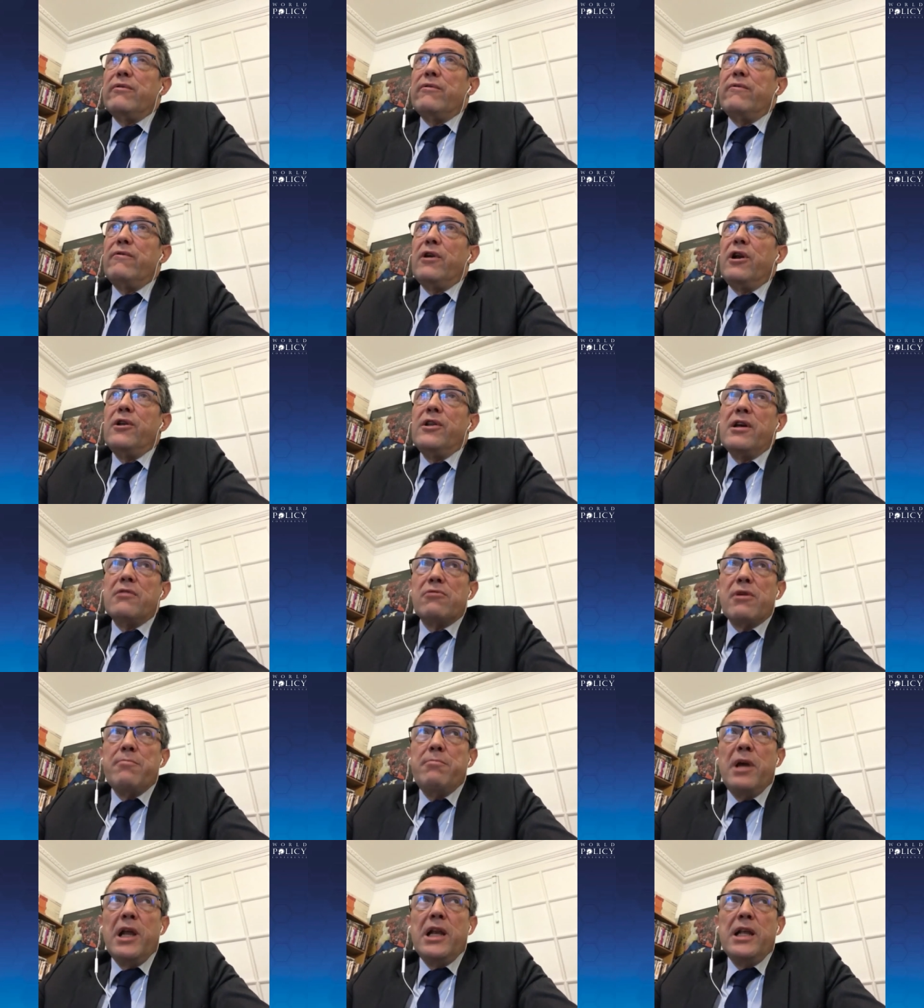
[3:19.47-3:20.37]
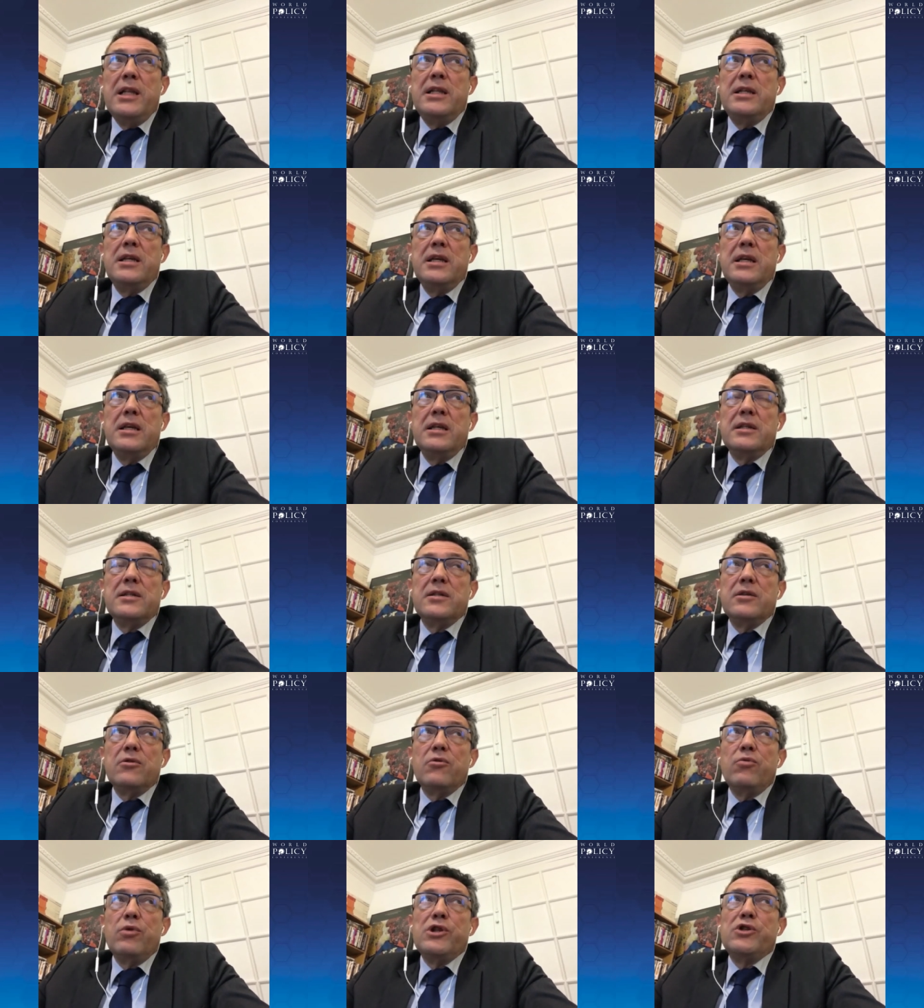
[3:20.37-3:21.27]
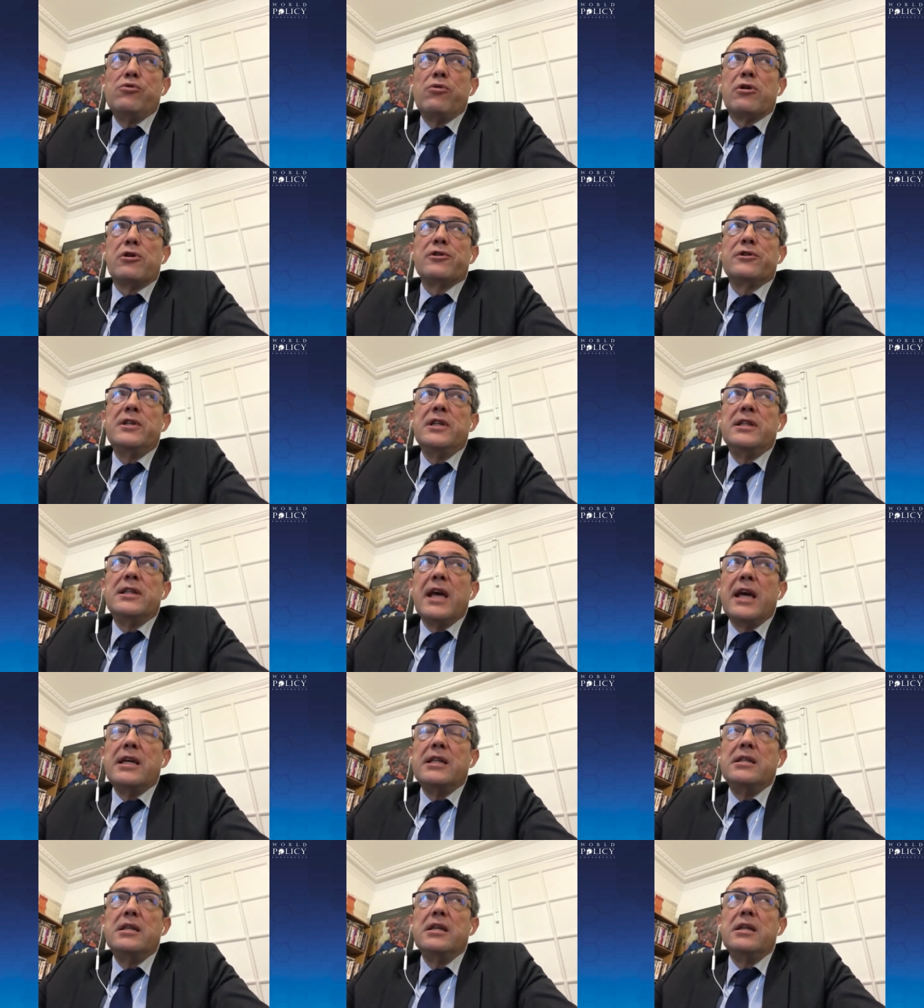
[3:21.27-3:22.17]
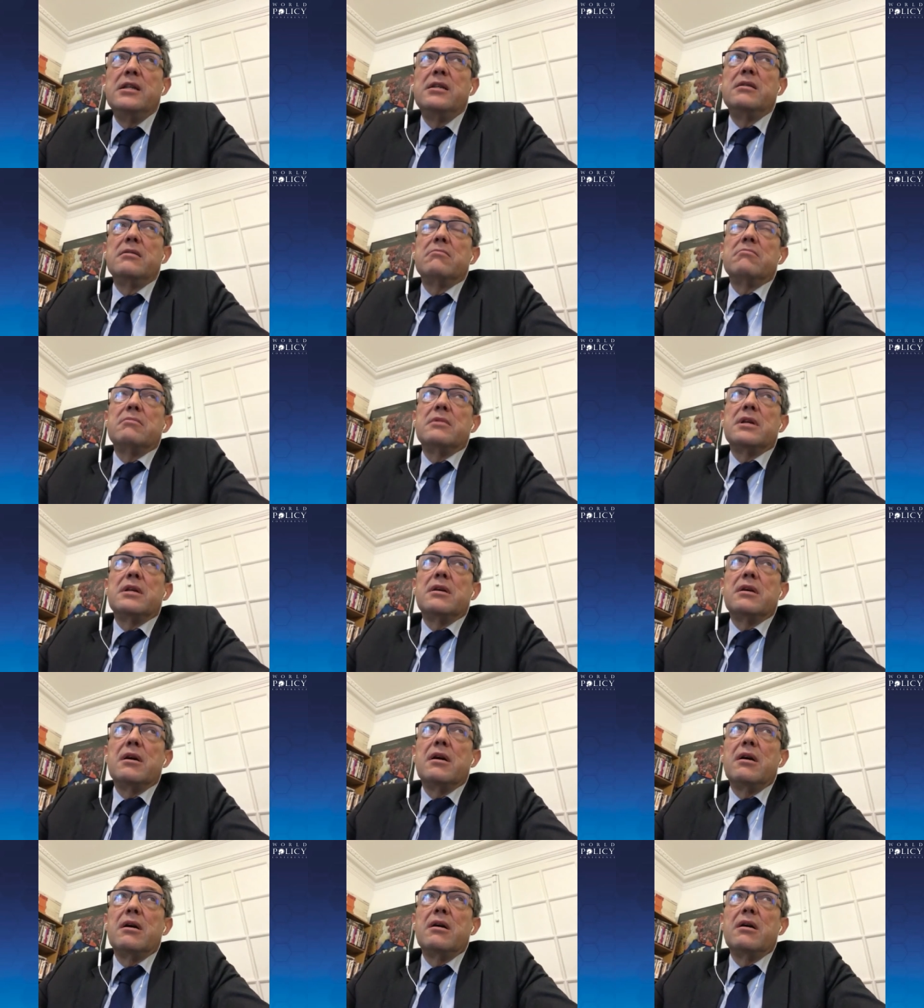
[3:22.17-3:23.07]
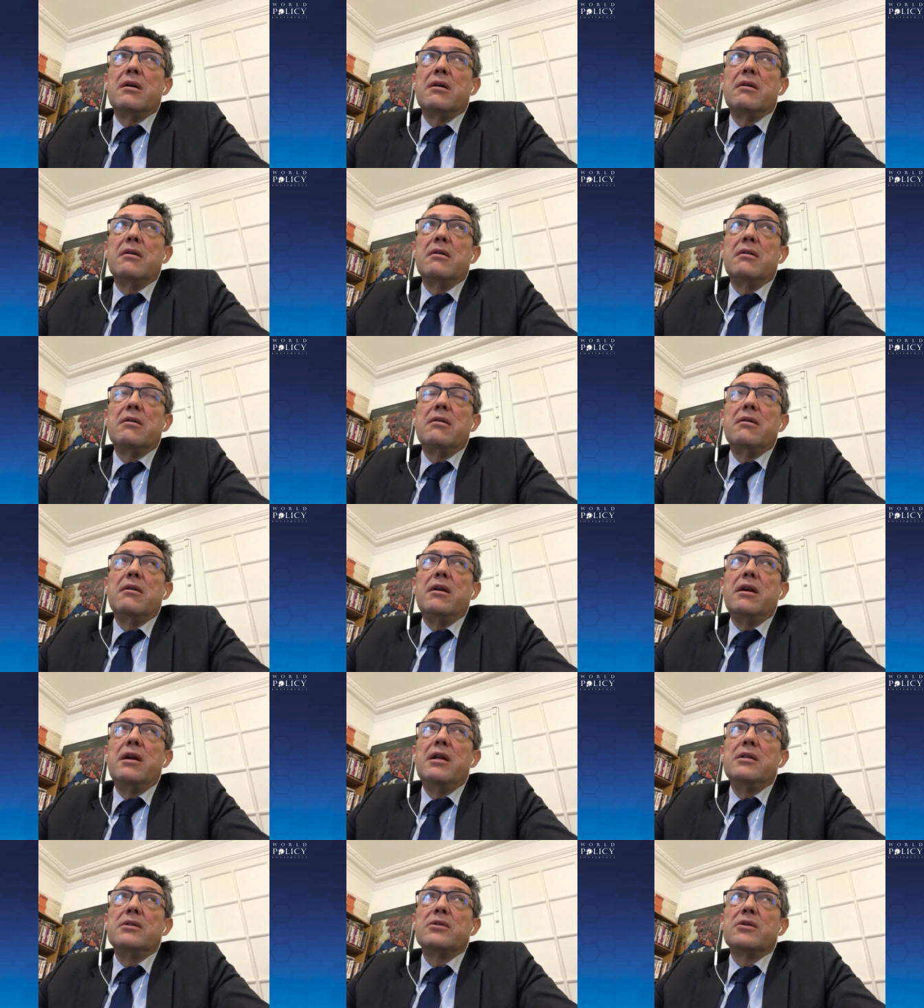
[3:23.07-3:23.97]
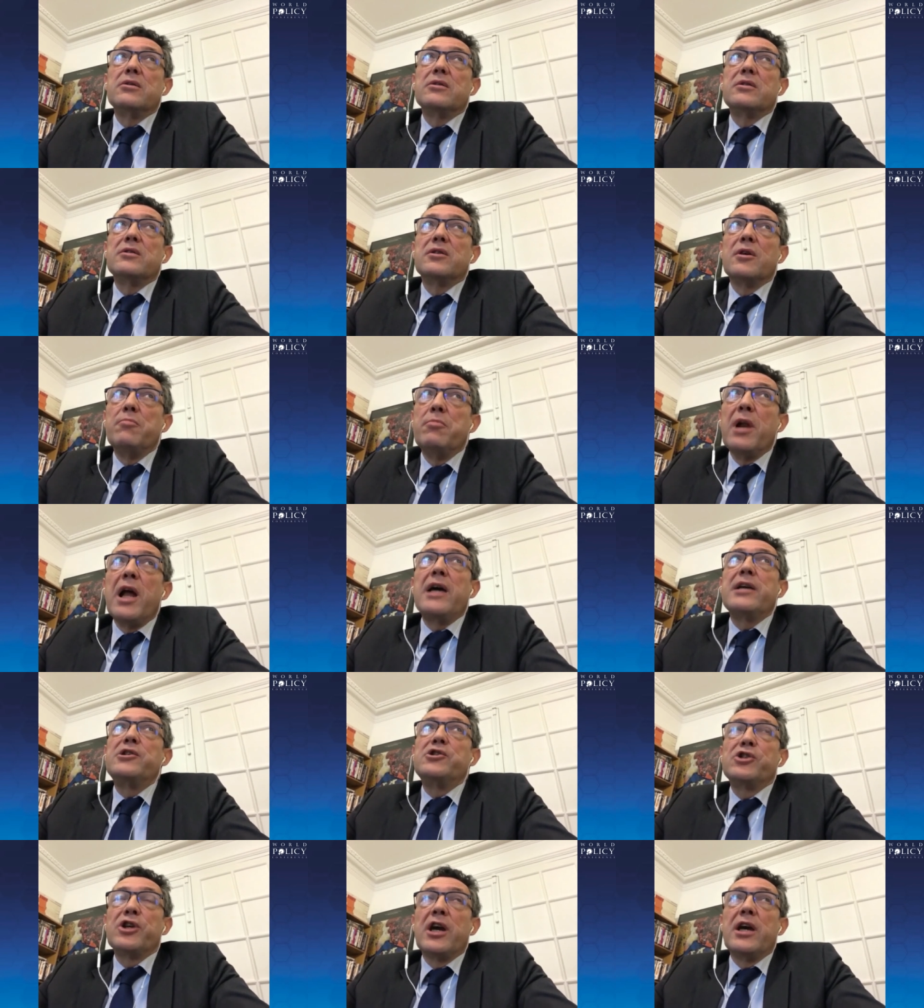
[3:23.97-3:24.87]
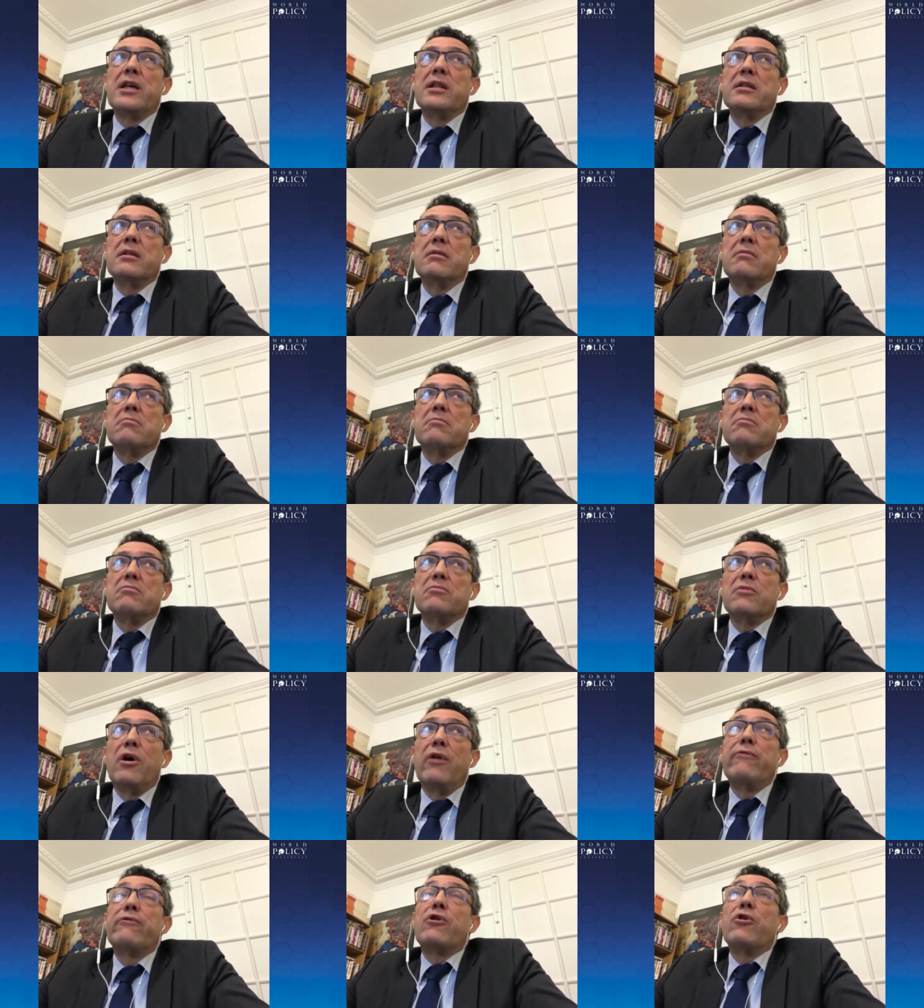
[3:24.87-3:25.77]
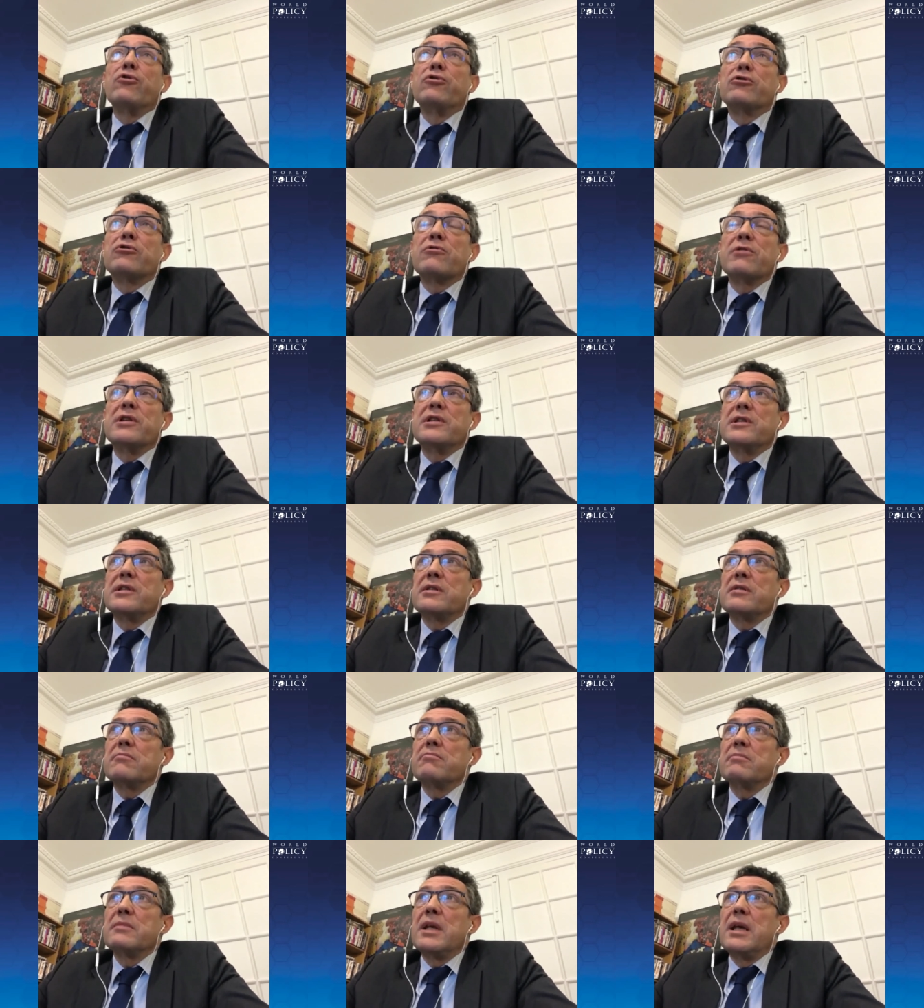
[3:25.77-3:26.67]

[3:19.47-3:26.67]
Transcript: vulnerabilities which were detected uh, in the supply chain of countries